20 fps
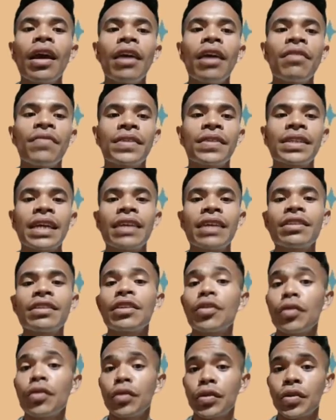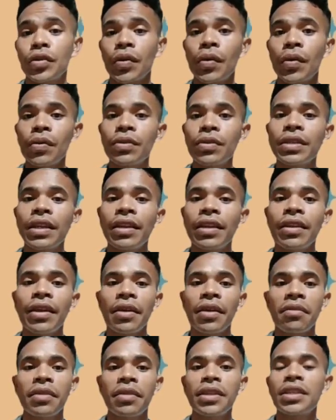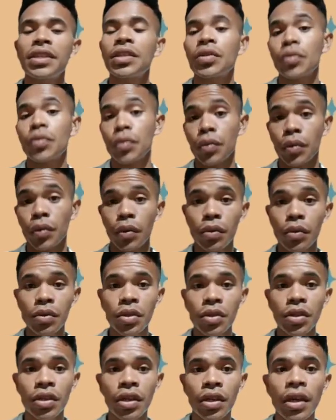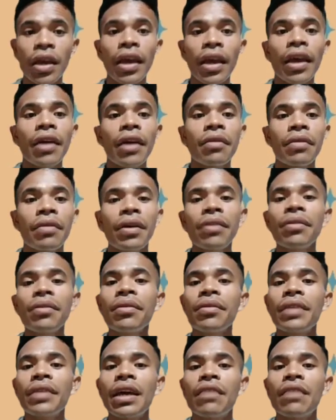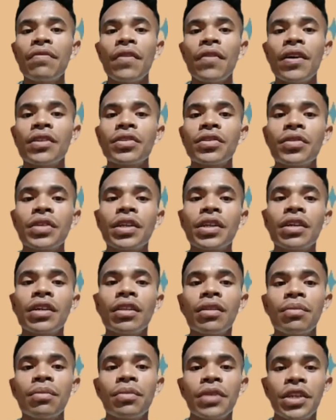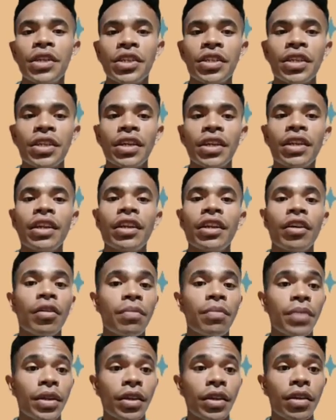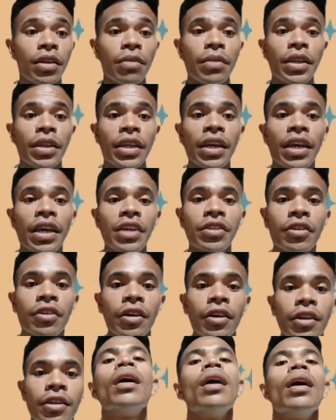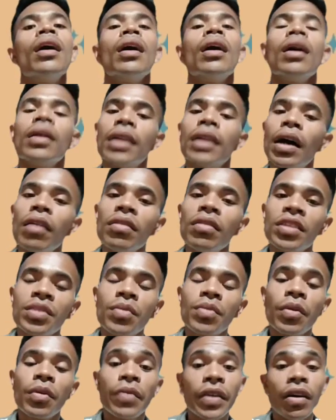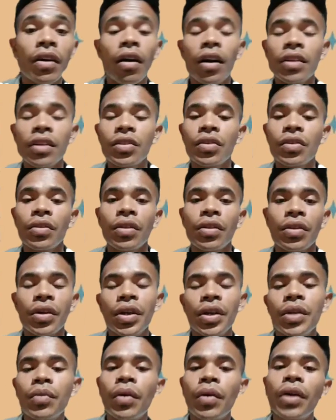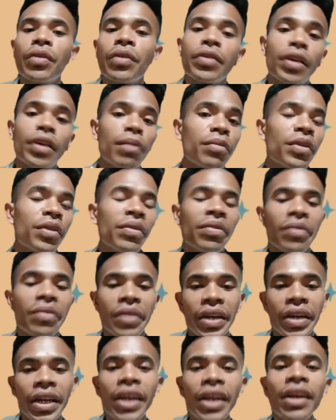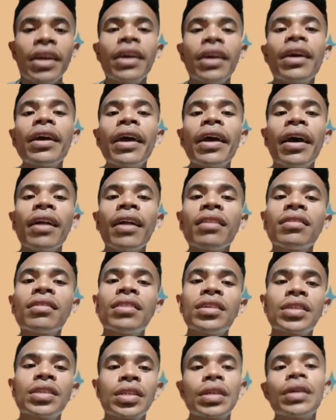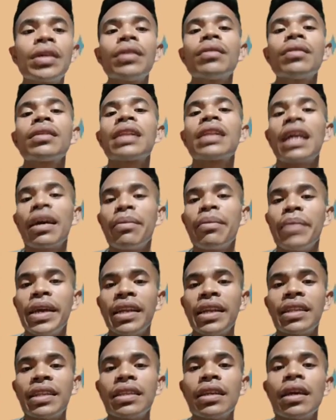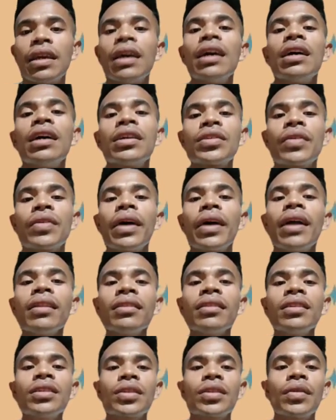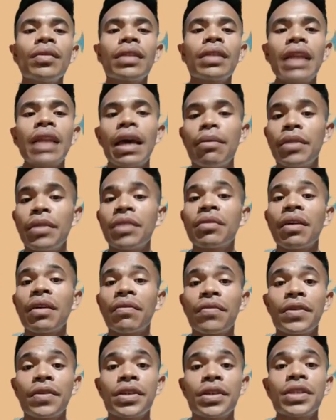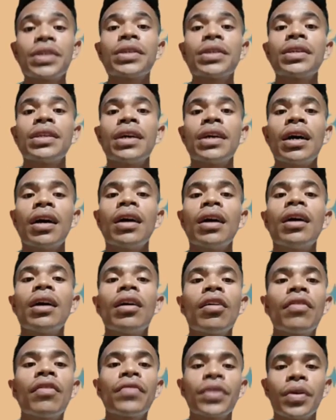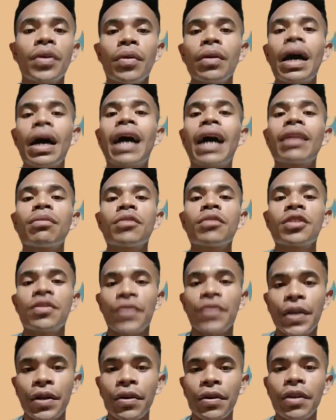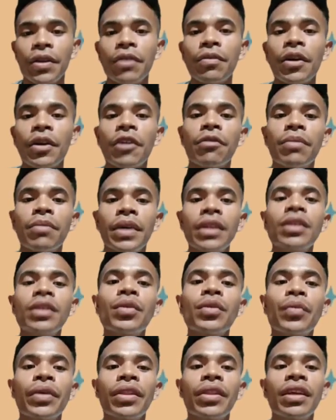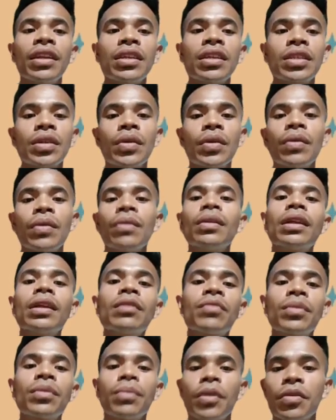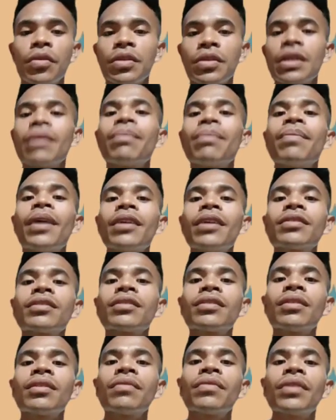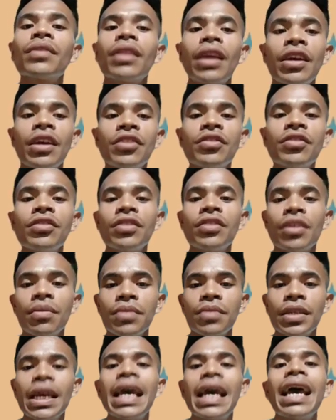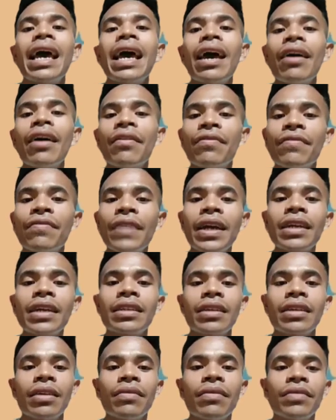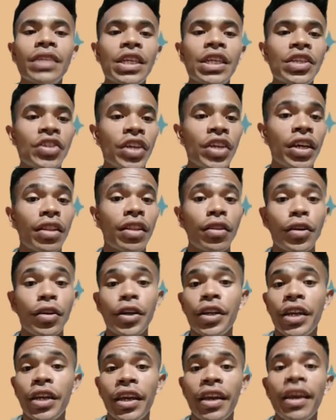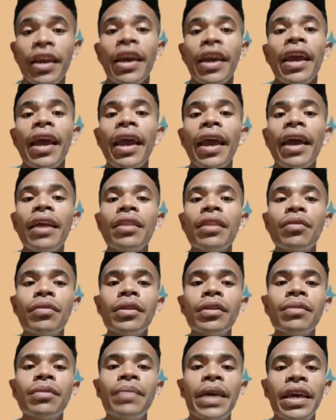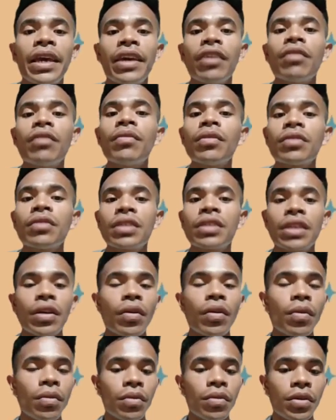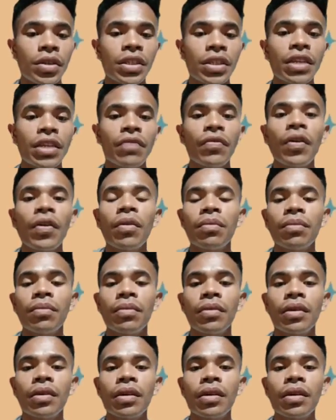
emphasizing controls and adherence to rules, rather than fostering collaboration and open communication. Now, let's moving on to the third one, or number three, healthy school climate. So, a healthy school climate refers to the overall atmosphere environment within a school that promotes a positive relationships, effective teaching and learning, and the well-being of all stakeholders involved.